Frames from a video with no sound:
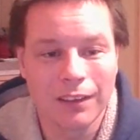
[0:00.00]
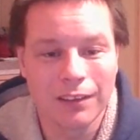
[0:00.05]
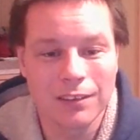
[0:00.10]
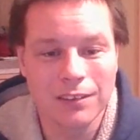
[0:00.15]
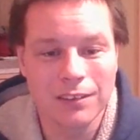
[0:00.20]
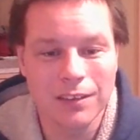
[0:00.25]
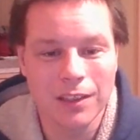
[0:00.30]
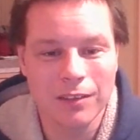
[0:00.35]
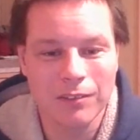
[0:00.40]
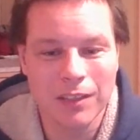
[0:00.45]

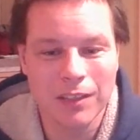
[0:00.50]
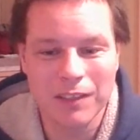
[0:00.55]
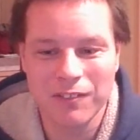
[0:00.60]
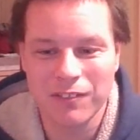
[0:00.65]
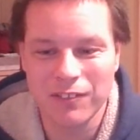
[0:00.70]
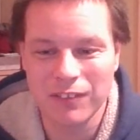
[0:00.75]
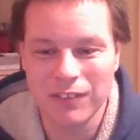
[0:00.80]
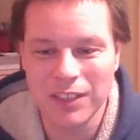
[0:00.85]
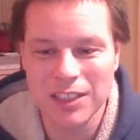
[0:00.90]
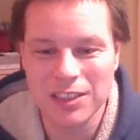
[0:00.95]
So if
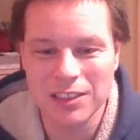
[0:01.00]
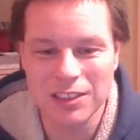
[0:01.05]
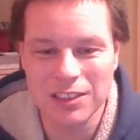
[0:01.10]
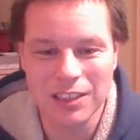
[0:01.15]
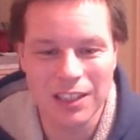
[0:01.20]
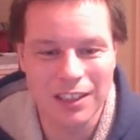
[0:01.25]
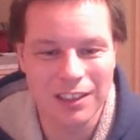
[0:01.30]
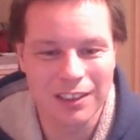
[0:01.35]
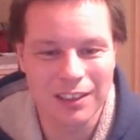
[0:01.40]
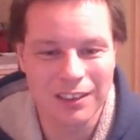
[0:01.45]

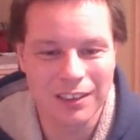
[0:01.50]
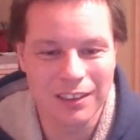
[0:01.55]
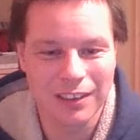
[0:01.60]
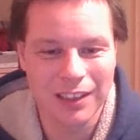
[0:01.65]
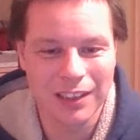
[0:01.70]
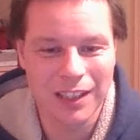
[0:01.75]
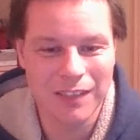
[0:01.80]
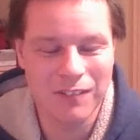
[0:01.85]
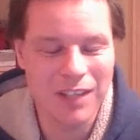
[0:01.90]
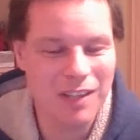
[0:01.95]

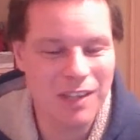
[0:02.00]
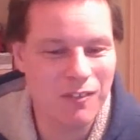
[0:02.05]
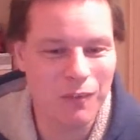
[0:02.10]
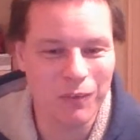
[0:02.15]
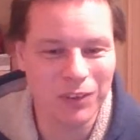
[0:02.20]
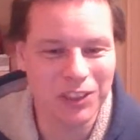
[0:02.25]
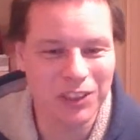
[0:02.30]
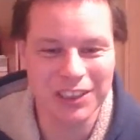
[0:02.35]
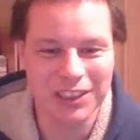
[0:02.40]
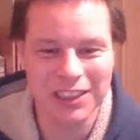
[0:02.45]
he ever
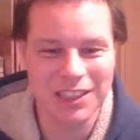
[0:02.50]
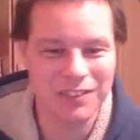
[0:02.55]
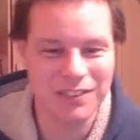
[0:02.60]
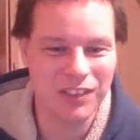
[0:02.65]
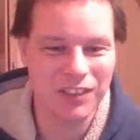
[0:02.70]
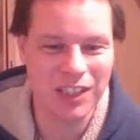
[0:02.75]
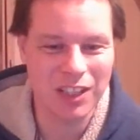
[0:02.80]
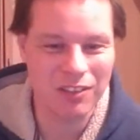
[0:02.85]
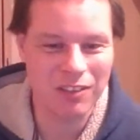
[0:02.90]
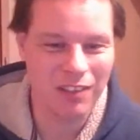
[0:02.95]
watches this
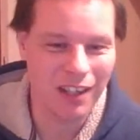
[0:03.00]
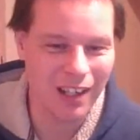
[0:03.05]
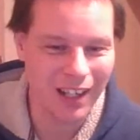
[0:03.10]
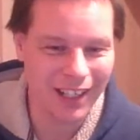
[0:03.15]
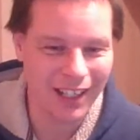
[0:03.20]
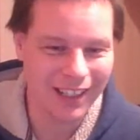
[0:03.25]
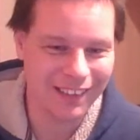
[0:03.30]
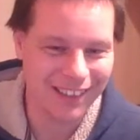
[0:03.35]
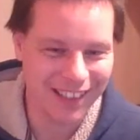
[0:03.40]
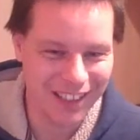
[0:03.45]
video,
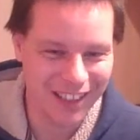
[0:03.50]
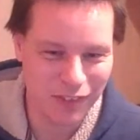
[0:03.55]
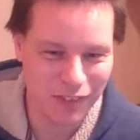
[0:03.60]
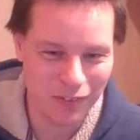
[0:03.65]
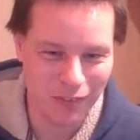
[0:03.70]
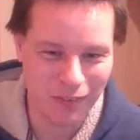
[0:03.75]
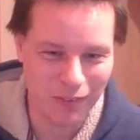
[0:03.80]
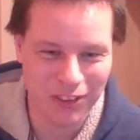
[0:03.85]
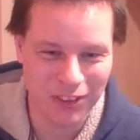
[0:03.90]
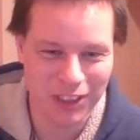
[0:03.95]
hi, thank you
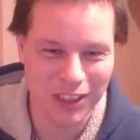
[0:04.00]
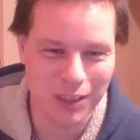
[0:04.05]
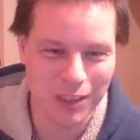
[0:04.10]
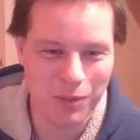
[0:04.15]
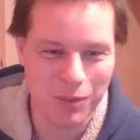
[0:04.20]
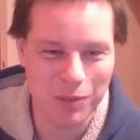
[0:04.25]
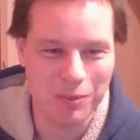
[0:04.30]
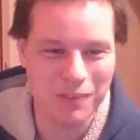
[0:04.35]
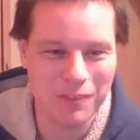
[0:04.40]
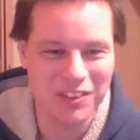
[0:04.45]
for watching the
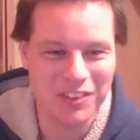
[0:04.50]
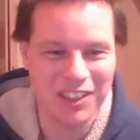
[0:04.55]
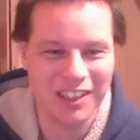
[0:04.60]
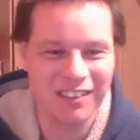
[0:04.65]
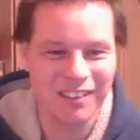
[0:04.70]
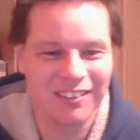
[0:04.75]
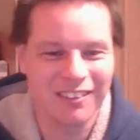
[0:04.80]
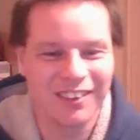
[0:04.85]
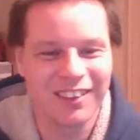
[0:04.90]
Maltby video.